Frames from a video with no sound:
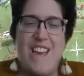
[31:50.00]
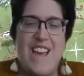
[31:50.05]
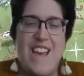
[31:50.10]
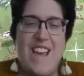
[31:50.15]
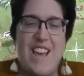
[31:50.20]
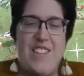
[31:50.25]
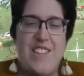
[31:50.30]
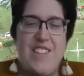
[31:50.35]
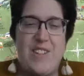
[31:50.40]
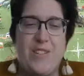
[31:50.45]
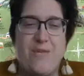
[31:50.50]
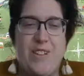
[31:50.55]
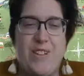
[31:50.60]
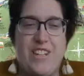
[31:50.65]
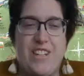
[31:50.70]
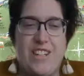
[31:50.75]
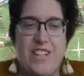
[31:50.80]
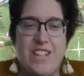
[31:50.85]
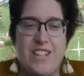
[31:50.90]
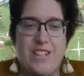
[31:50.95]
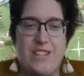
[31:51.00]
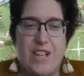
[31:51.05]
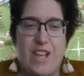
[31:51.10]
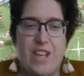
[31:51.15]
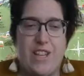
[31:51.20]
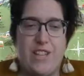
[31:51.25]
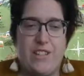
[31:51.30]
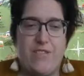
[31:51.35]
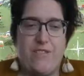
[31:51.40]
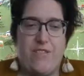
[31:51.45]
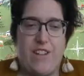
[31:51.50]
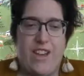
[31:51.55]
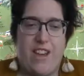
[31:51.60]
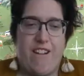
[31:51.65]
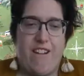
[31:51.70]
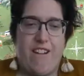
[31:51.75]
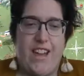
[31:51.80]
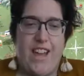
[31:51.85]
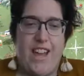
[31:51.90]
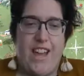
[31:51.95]
in this region is
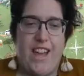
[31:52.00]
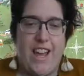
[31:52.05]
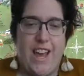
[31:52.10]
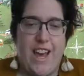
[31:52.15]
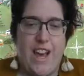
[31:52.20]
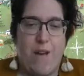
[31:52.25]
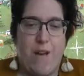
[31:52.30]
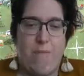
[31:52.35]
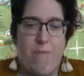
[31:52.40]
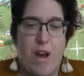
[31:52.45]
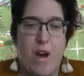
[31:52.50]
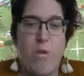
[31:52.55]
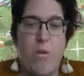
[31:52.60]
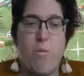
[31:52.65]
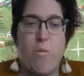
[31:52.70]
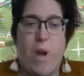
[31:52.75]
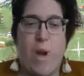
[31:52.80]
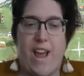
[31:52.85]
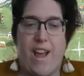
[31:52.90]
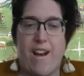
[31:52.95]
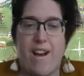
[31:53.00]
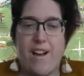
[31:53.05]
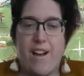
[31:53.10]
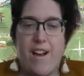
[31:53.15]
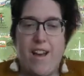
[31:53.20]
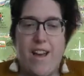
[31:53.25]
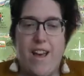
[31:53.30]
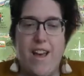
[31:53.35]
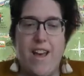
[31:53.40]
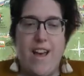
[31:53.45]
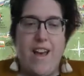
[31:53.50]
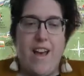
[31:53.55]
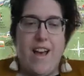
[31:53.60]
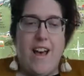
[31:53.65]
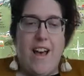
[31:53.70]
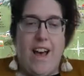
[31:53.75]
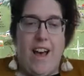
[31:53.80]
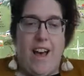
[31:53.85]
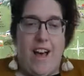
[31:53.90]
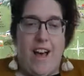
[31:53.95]
very aware
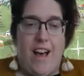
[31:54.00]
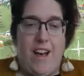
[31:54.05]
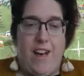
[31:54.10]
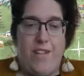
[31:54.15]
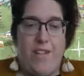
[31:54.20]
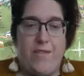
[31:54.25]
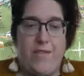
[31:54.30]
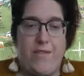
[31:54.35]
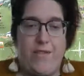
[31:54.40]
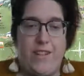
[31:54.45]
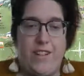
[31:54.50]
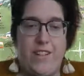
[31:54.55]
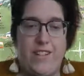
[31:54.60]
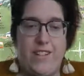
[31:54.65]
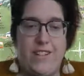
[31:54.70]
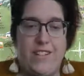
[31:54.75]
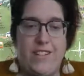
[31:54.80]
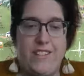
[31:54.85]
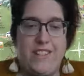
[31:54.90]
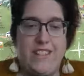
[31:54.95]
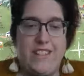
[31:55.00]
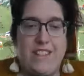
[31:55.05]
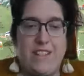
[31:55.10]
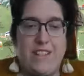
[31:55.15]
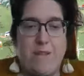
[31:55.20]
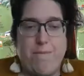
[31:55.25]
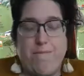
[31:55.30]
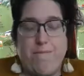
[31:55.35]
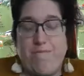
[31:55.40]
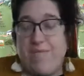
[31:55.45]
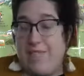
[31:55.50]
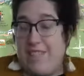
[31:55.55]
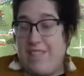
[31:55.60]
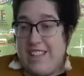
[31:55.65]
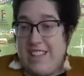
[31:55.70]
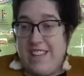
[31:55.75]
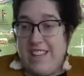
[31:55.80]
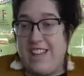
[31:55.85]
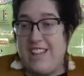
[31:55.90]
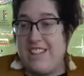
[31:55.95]
of
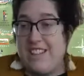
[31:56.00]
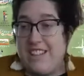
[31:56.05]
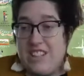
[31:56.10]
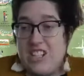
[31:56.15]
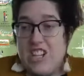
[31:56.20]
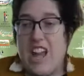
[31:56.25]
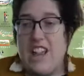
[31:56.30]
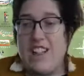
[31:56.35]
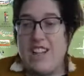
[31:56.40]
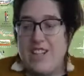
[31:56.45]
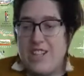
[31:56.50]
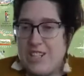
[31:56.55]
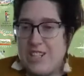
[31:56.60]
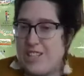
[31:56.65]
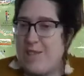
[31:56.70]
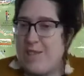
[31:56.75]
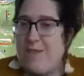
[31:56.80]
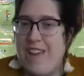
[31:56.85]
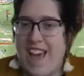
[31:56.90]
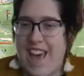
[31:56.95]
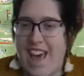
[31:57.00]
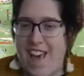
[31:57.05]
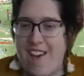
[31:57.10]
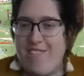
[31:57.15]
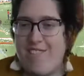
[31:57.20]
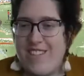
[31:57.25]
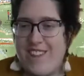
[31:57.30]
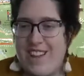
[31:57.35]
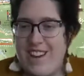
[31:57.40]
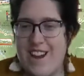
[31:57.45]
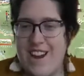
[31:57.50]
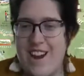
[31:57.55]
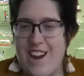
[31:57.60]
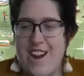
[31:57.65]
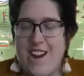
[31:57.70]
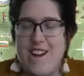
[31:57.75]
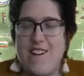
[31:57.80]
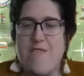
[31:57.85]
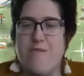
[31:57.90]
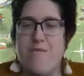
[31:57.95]
the challenges that we have in
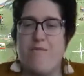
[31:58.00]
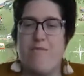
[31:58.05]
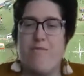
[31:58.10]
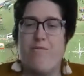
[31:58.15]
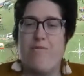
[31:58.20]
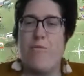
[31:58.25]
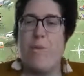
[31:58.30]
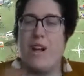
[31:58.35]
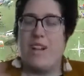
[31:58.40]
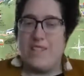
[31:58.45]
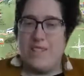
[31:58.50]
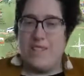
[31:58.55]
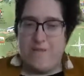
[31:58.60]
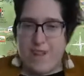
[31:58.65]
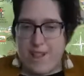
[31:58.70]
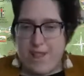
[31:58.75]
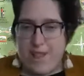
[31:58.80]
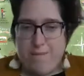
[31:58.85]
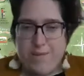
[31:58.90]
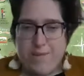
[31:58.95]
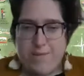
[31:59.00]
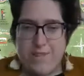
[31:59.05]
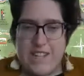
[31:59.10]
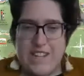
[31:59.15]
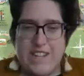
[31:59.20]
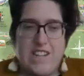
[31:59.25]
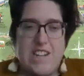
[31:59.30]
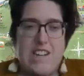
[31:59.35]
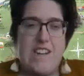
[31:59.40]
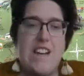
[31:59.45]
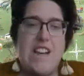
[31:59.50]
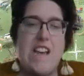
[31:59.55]
our well-developed region,